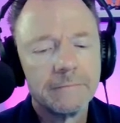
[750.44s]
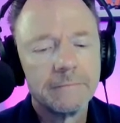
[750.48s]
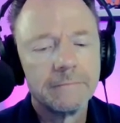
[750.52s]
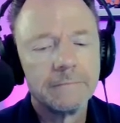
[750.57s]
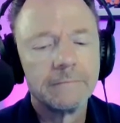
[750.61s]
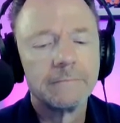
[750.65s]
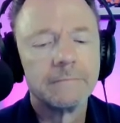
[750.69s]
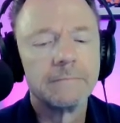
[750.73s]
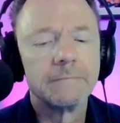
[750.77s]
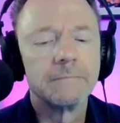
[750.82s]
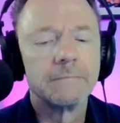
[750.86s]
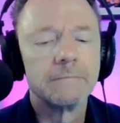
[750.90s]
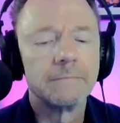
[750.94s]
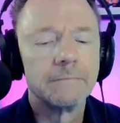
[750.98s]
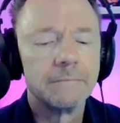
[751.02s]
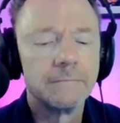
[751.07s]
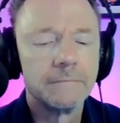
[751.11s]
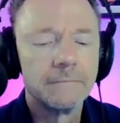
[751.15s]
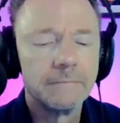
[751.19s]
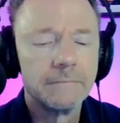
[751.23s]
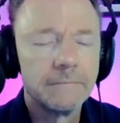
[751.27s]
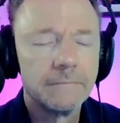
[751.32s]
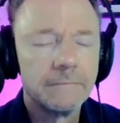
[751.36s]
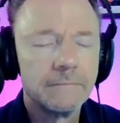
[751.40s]

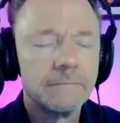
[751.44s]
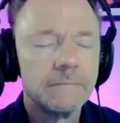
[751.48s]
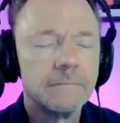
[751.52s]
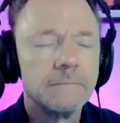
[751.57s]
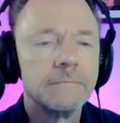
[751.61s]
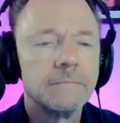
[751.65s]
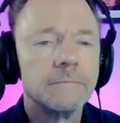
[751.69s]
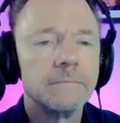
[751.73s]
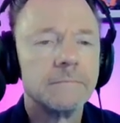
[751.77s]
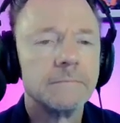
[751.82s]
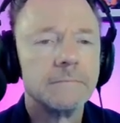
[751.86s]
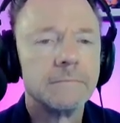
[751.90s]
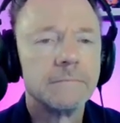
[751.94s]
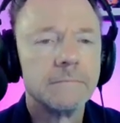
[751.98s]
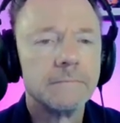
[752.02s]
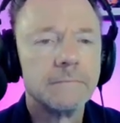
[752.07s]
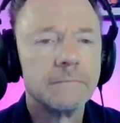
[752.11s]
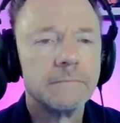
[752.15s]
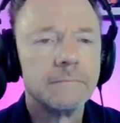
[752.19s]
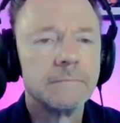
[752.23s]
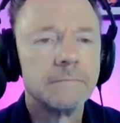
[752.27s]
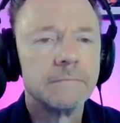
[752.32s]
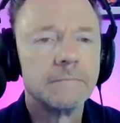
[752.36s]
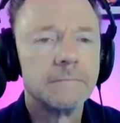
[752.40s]

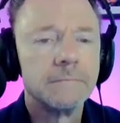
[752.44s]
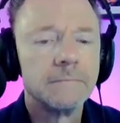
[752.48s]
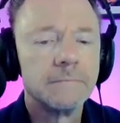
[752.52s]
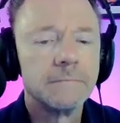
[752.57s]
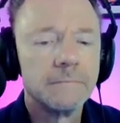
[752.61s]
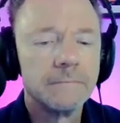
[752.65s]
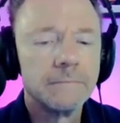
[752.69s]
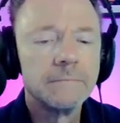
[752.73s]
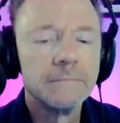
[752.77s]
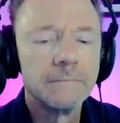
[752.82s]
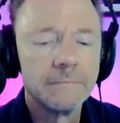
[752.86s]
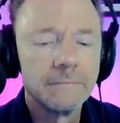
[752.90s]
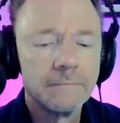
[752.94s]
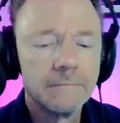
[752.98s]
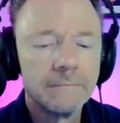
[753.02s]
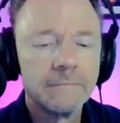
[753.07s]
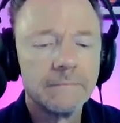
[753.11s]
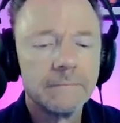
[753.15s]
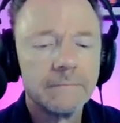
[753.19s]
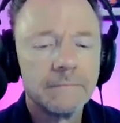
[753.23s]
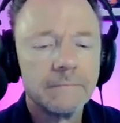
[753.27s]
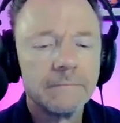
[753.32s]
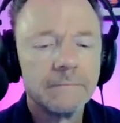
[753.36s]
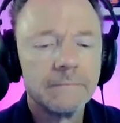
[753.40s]

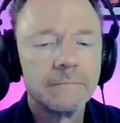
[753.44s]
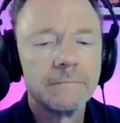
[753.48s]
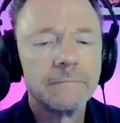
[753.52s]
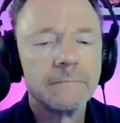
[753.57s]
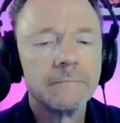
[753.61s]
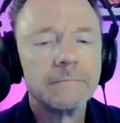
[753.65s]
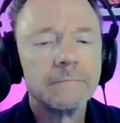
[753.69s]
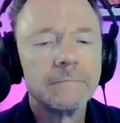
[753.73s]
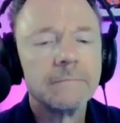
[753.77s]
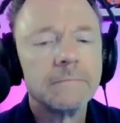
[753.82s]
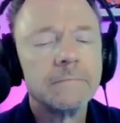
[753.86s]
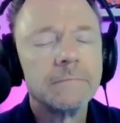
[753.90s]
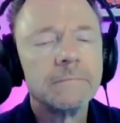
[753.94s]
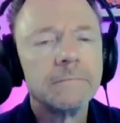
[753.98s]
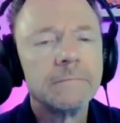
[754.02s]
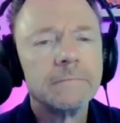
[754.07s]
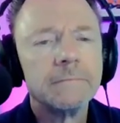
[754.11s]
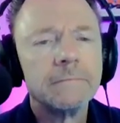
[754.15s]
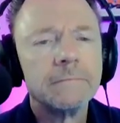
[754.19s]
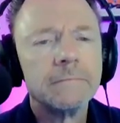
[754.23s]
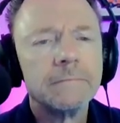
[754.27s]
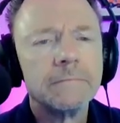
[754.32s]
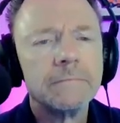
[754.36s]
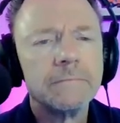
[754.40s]

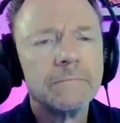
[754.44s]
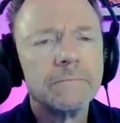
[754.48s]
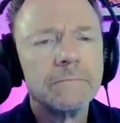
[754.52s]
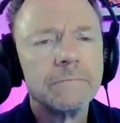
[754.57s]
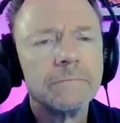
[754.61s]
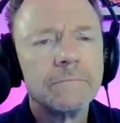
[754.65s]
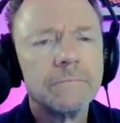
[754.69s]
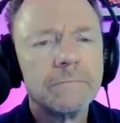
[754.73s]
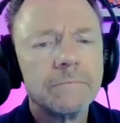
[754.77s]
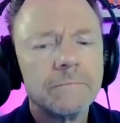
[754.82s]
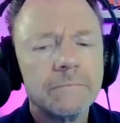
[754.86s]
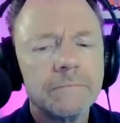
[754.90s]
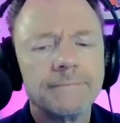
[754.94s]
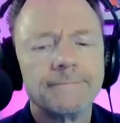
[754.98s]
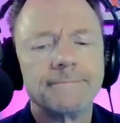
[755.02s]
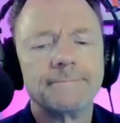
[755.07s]
(silent)